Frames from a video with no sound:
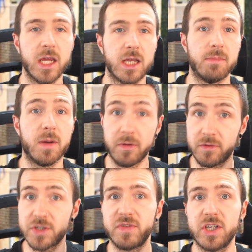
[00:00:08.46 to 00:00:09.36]
In my
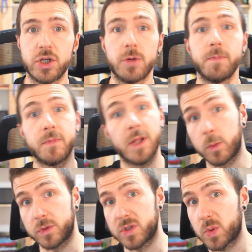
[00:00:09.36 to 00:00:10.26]
previous video, now
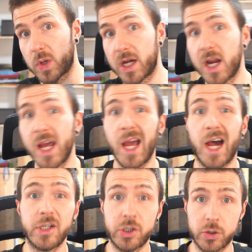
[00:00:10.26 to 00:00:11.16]
on the screen,
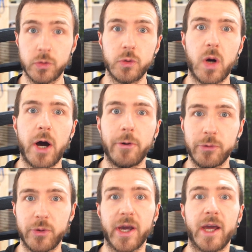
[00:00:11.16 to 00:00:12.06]
I show you how
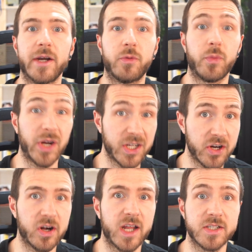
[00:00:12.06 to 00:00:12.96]
you can create
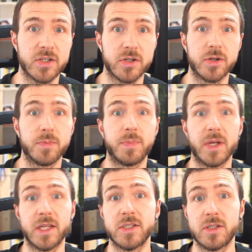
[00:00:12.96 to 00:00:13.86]
a cluster
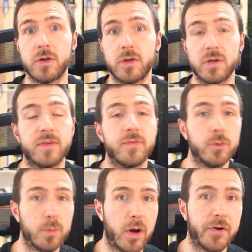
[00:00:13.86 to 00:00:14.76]
based on a
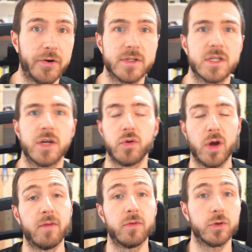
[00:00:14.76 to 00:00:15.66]
few markers that you
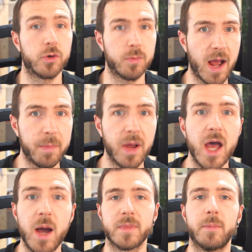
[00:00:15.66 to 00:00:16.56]
have on your map,
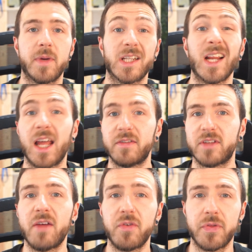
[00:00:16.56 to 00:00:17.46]
but I
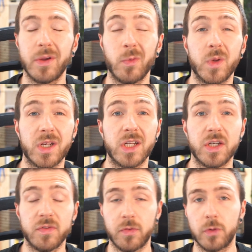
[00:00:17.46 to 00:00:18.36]
left everything with the
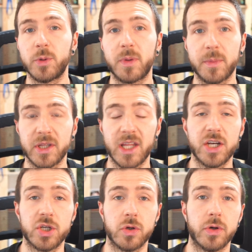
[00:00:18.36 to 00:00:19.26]
default
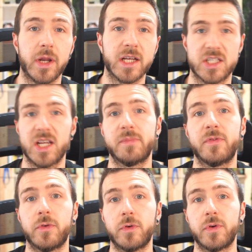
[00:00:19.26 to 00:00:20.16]
implementation except
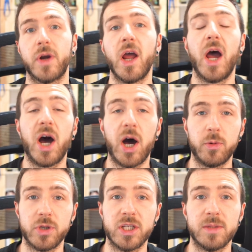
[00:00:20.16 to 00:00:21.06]
for
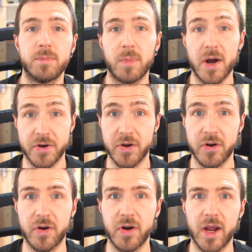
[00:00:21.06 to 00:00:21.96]
how the
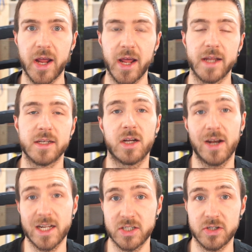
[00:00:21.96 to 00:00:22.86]
marker and
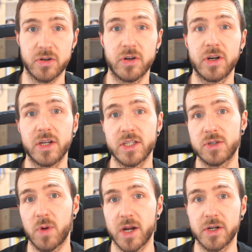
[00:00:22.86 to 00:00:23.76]
cluster
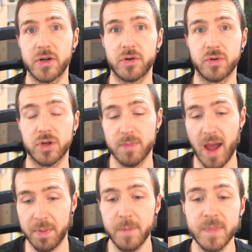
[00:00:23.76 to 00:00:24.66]
is rendered on the
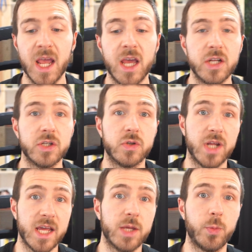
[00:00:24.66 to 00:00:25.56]
map.
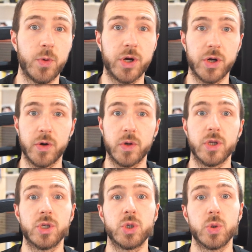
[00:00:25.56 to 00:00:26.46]
Today we're
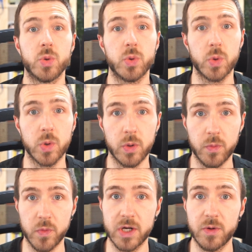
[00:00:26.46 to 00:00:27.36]
going to
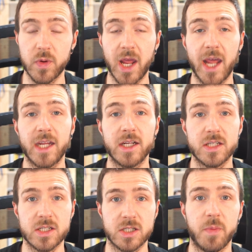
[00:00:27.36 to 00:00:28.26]

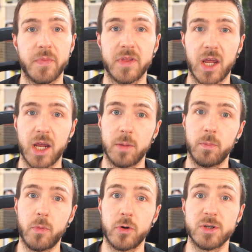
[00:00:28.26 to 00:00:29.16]
recreate something
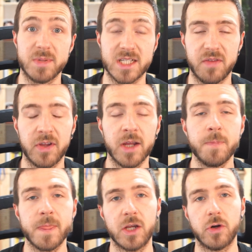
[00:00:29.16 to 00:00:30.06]
more specific
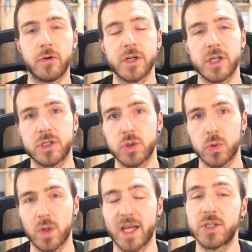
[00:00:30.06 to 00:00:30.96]
in order
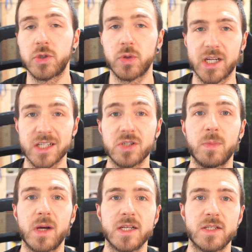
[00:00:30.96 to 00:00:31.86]
to let you
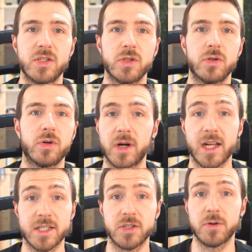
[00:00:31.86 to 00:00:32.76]
customize your
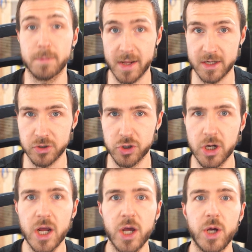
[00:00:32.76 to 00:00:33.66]
cluster
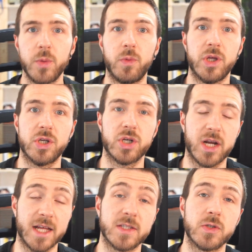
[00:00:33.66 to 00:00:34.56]
manager, which
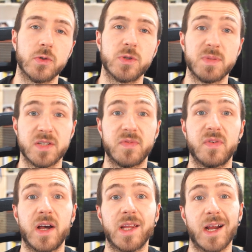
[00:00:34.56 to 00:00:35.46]
lets you
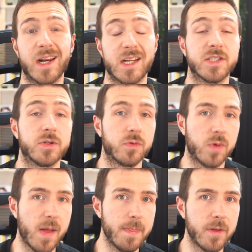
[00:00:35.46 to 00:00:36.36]
specify a cluster
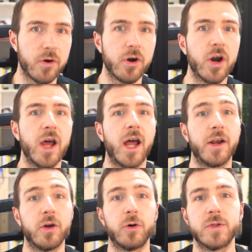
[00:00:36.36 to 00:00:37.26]
render
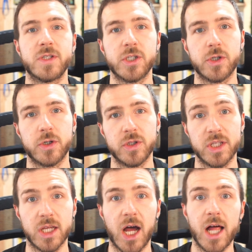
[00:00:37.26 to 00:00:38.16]
and also
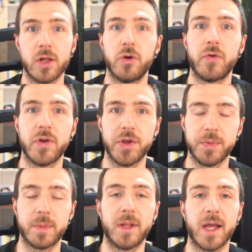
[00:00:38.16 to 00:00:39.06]
the
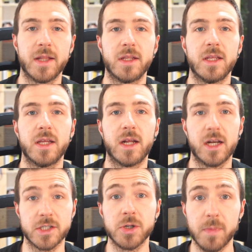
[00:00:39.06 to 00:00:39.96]
algorithm that the
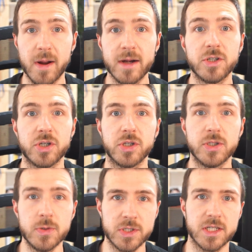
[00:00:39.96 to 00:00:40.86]
cluster manager
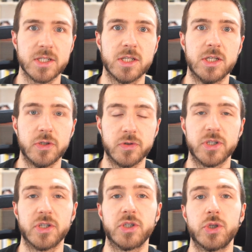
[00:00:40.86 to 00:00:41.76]
uses in
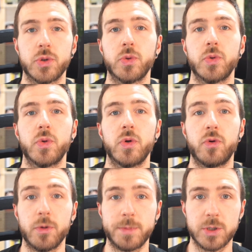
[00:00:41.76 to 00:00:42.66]
order to
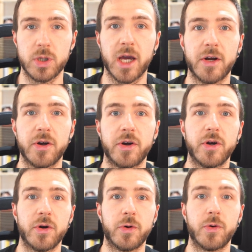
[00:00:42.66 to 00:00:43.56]
group
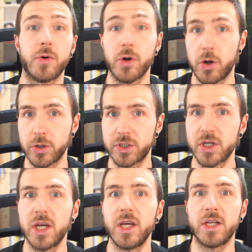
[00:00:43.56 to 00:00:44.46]
together or not
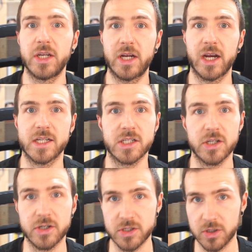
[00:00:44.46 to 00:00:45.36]
the
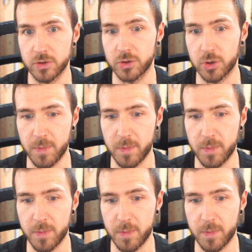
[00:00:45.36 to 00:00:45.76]
clusters on your